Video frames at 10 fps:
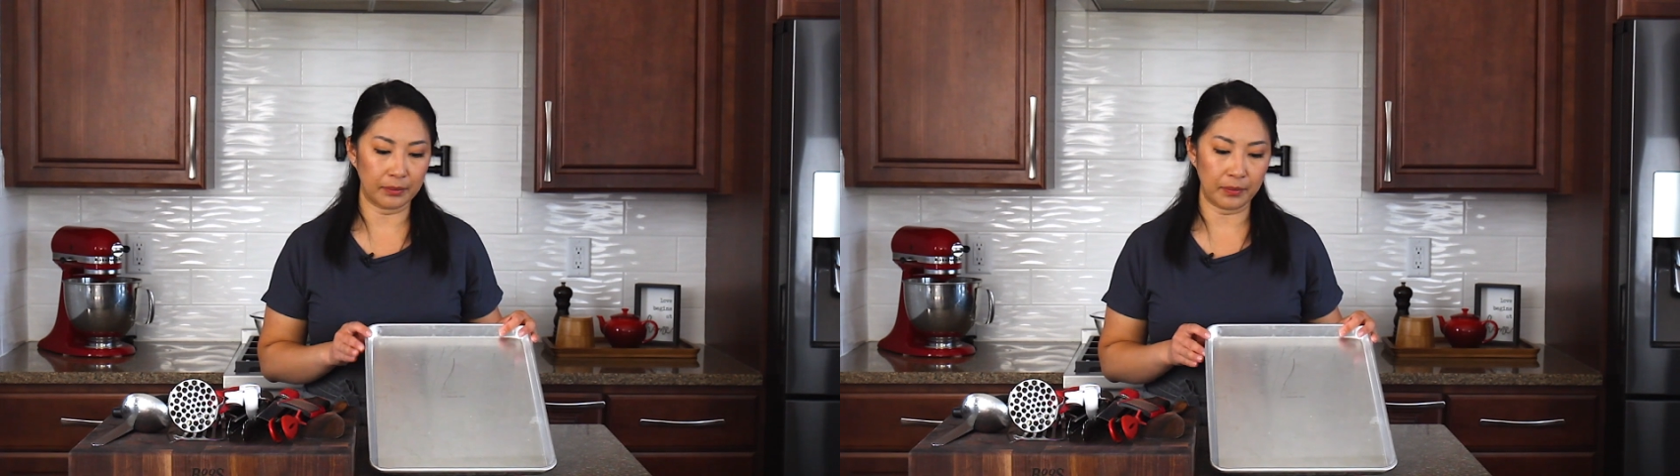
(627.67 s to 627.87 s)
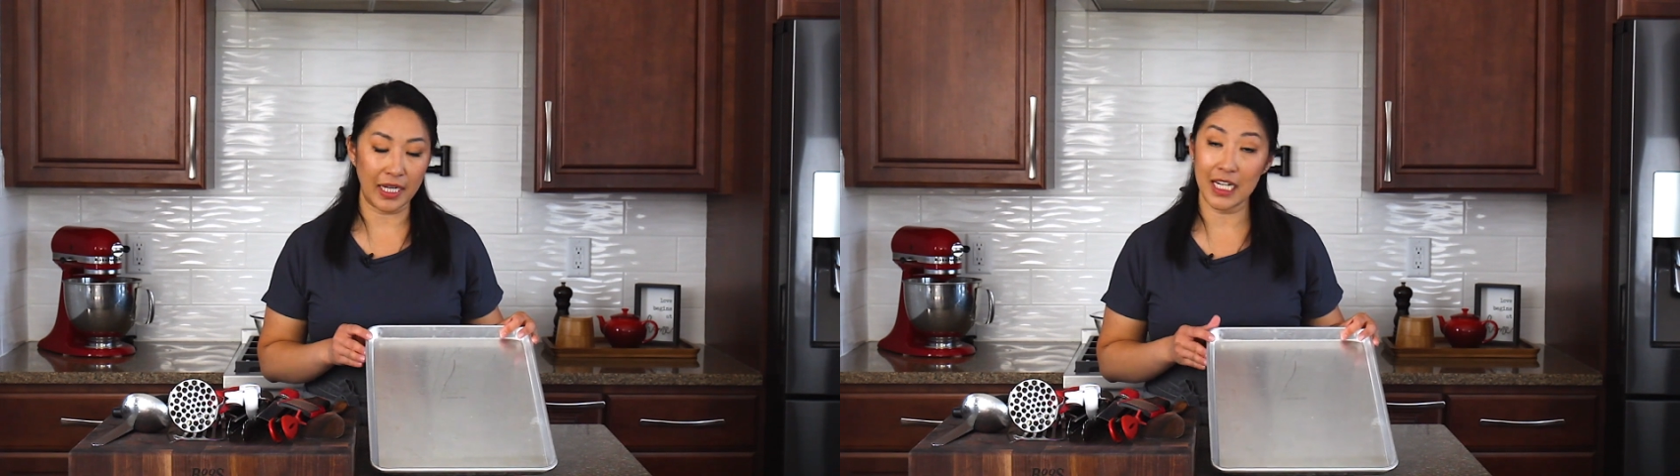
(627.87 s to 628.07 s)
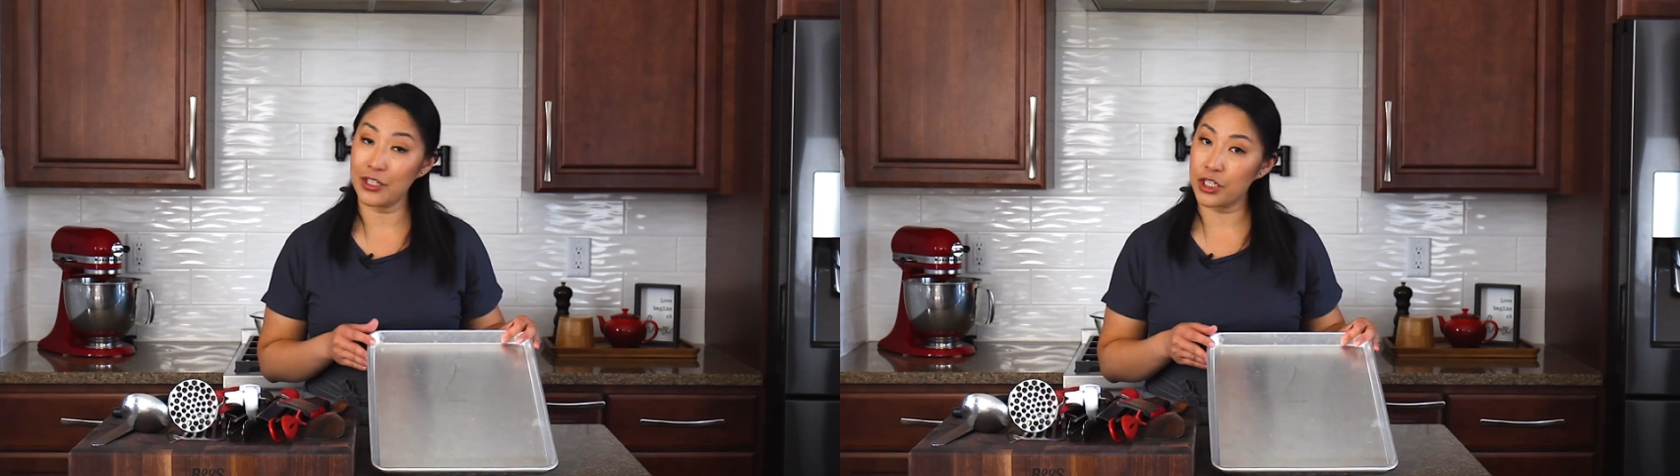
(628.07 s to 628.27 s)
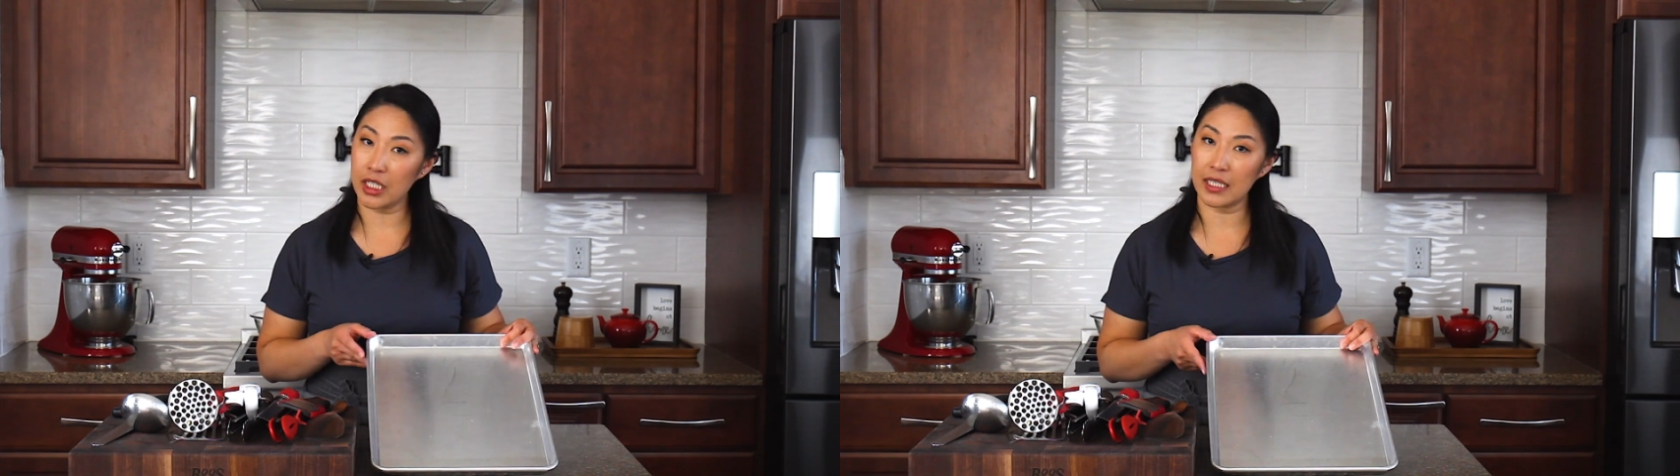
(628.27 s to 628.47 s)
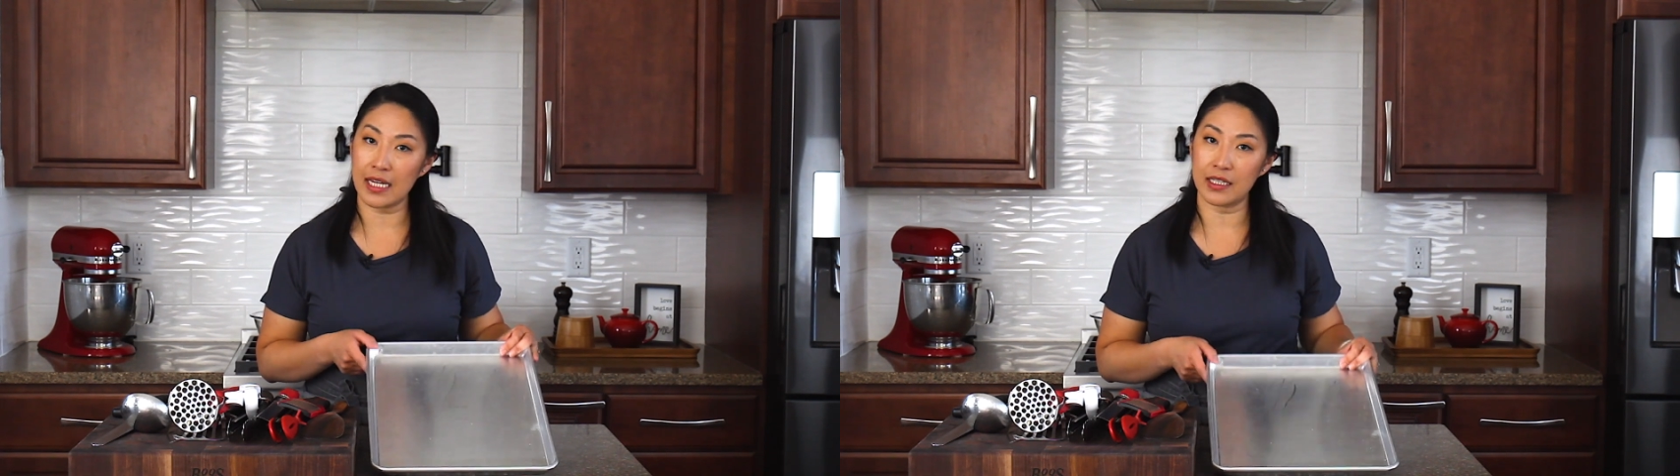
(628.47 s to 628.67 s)
baking
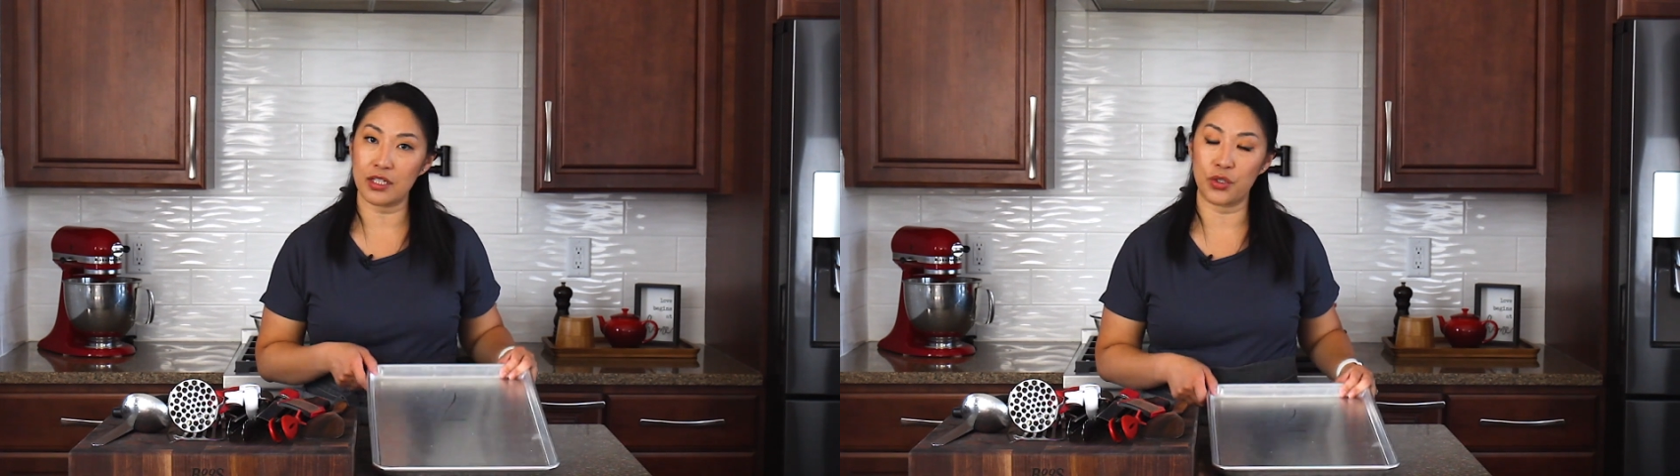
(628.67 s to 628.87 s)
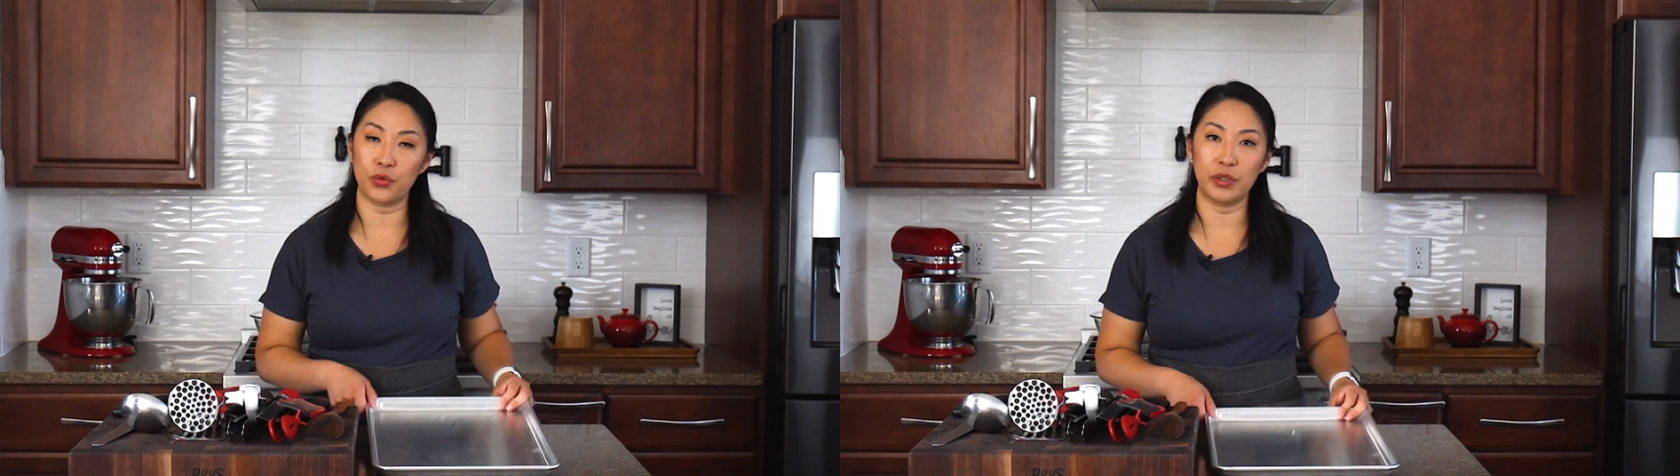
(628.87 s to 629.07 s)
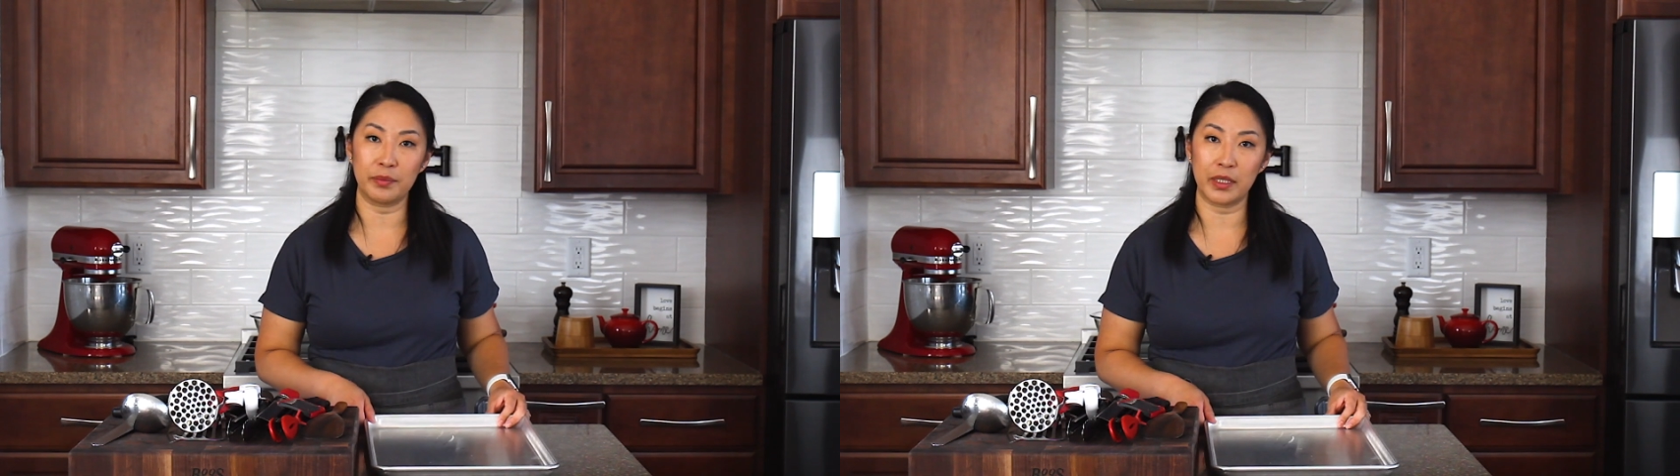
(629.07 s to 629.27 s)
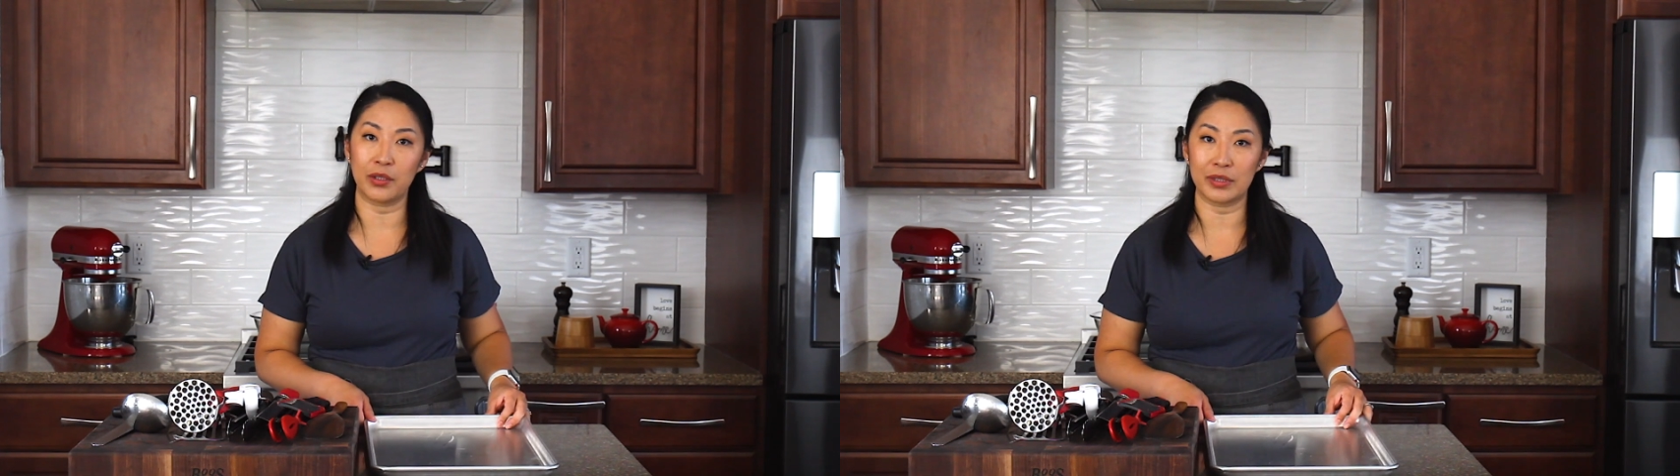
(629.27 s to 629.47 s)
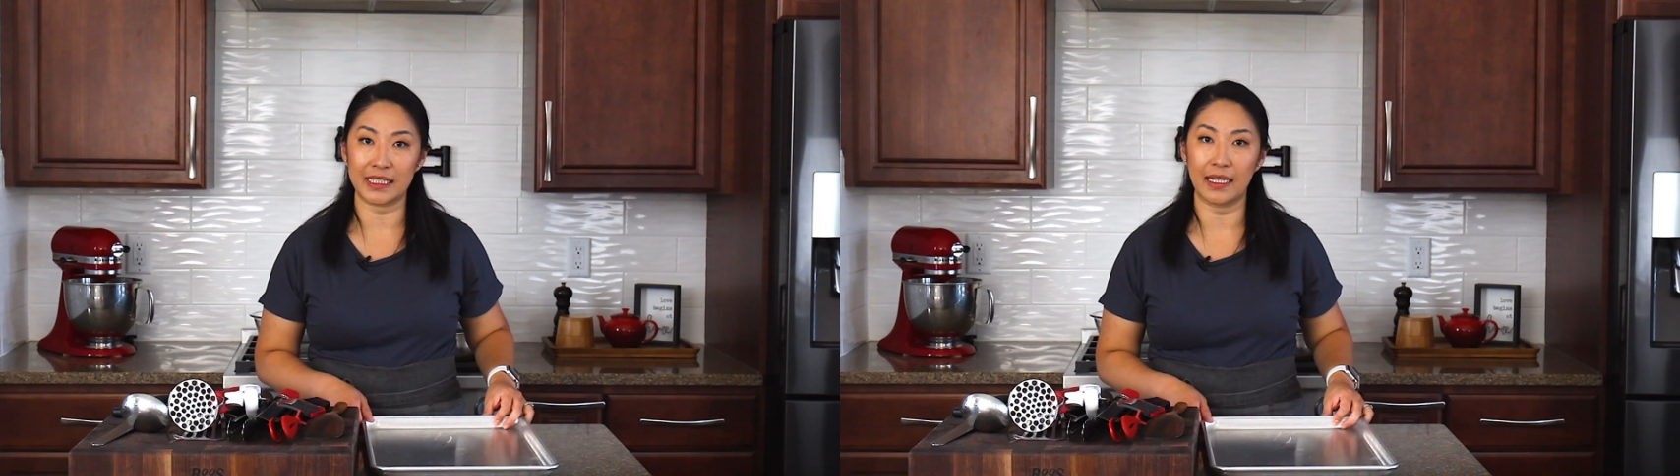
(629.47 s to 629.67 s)
sheet that you will be
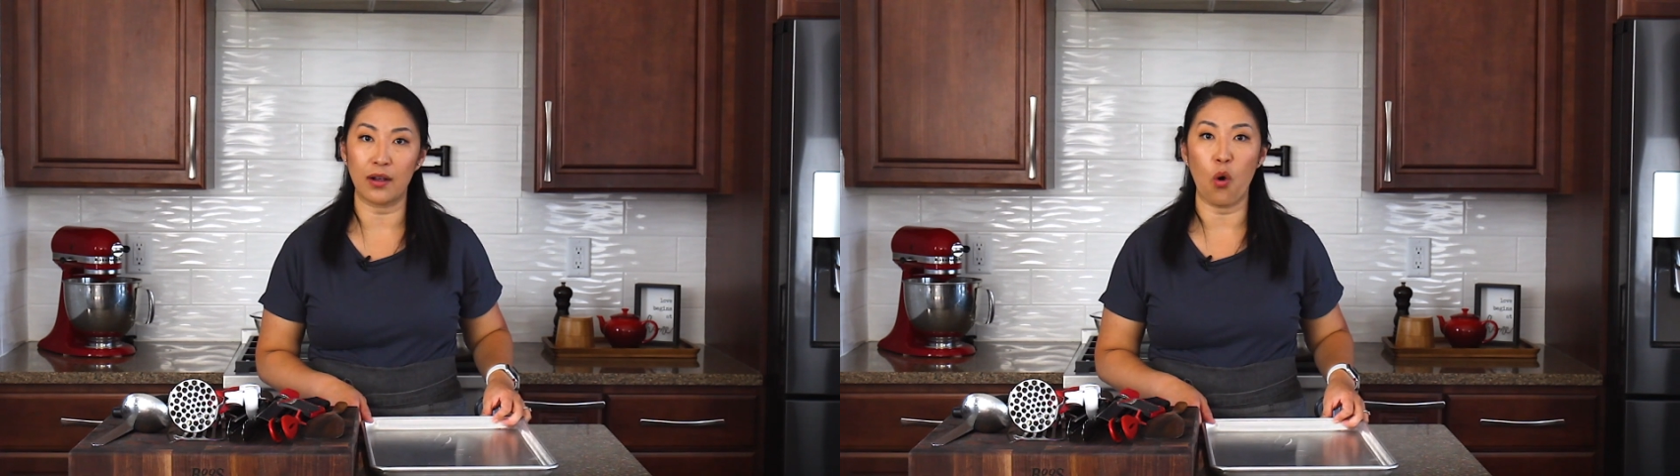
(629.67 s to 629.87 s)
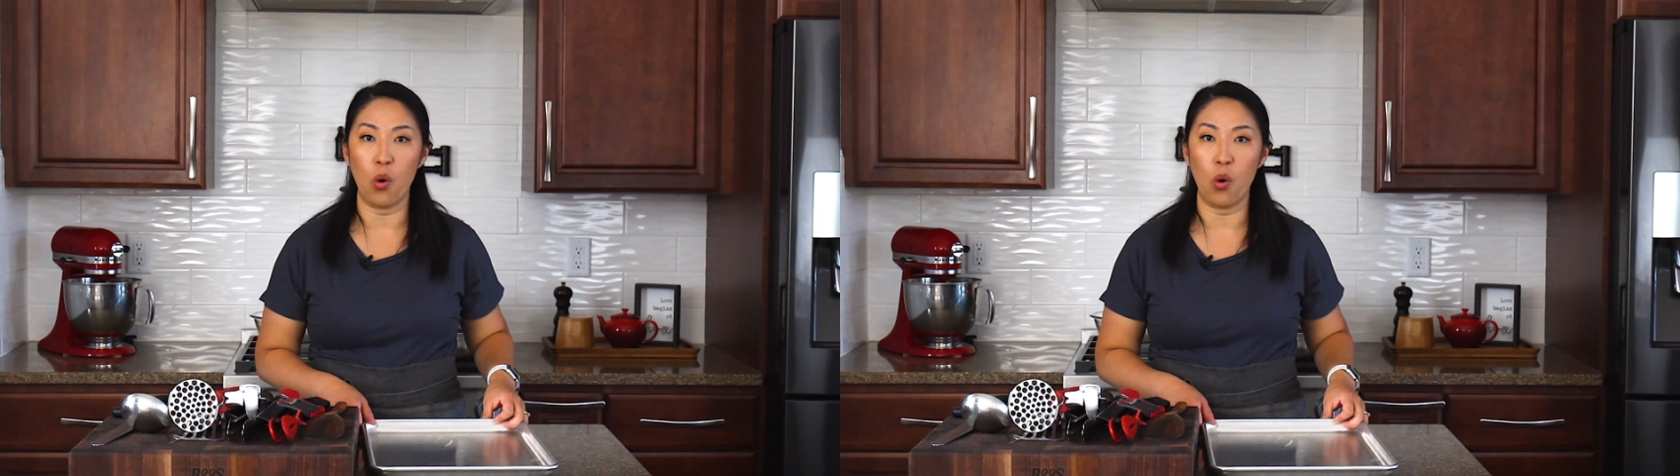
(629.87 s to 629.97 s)
using